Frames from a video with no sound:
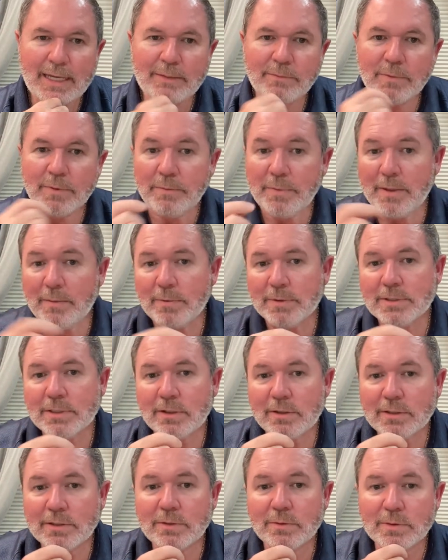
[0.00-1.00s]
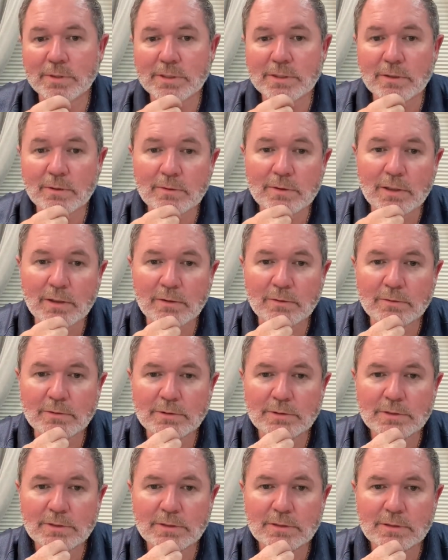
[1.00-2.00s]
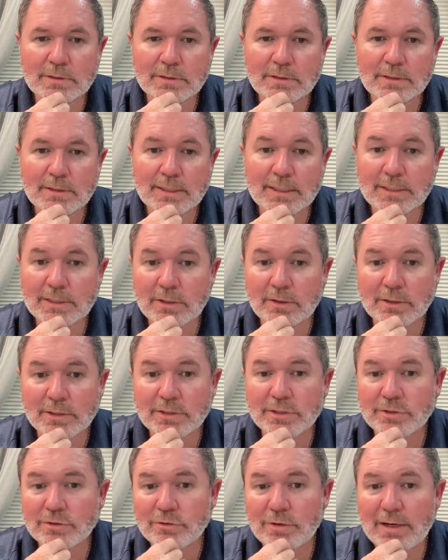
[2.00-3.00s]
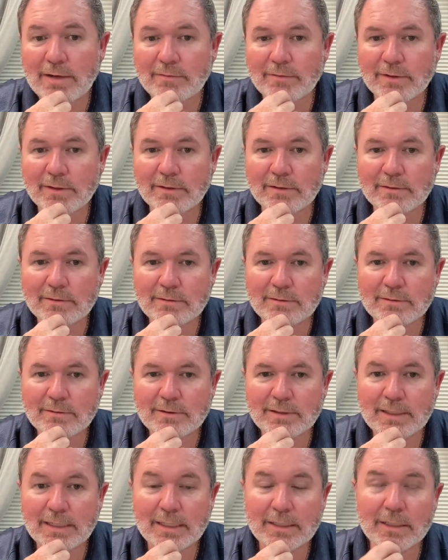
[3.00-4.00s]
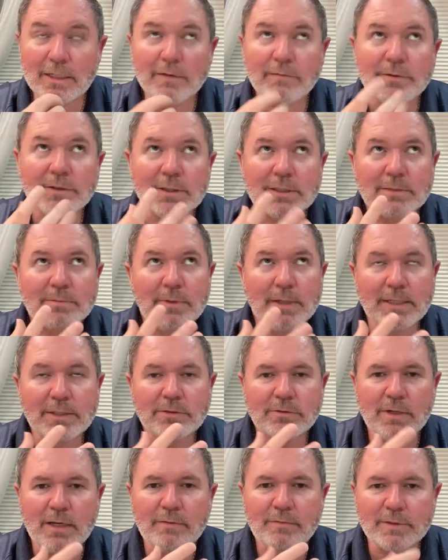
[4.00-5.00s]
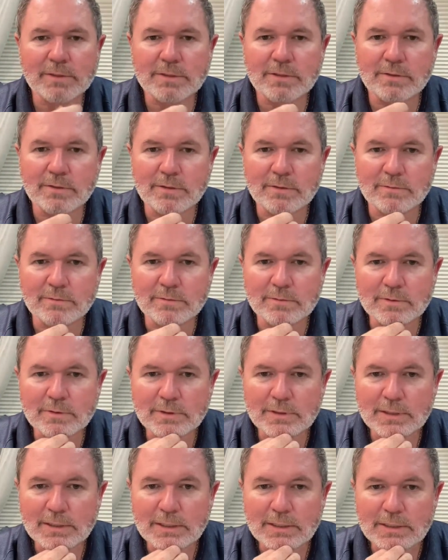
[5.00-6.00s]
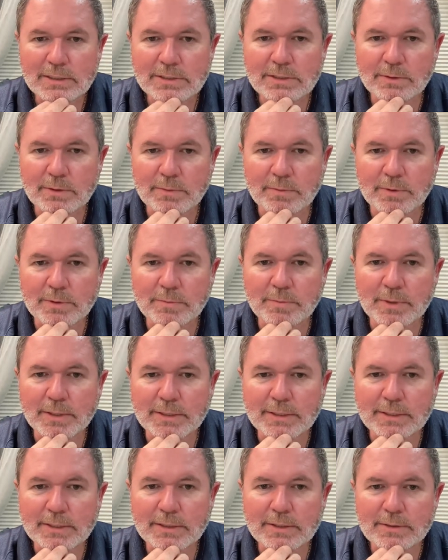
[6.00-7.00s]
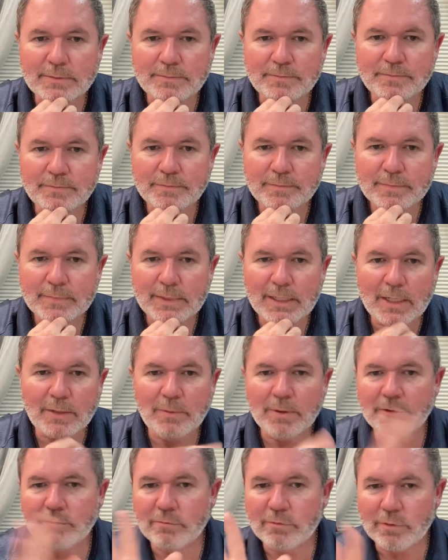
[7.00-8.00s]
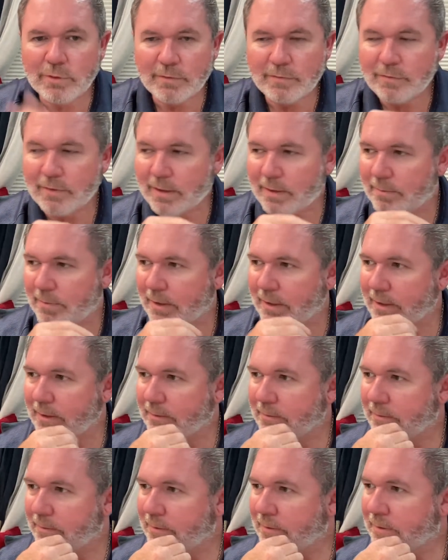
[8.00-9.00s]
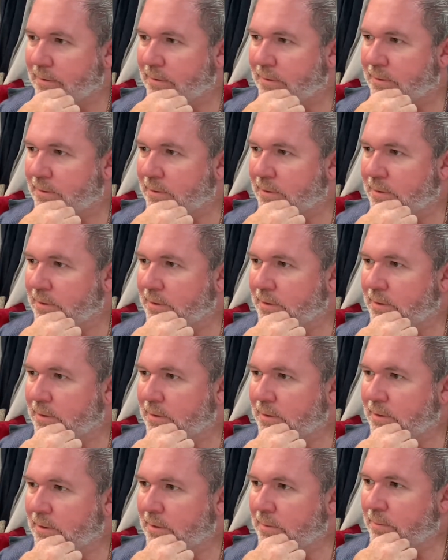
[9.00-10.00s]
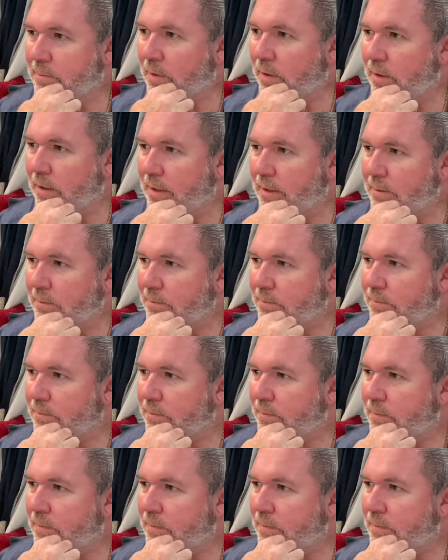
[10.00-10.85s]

And when people started doing soul codes, they started to travel. And I'd love to explain travel to you, so I would, but I want to ruin it for anybody. Burn it.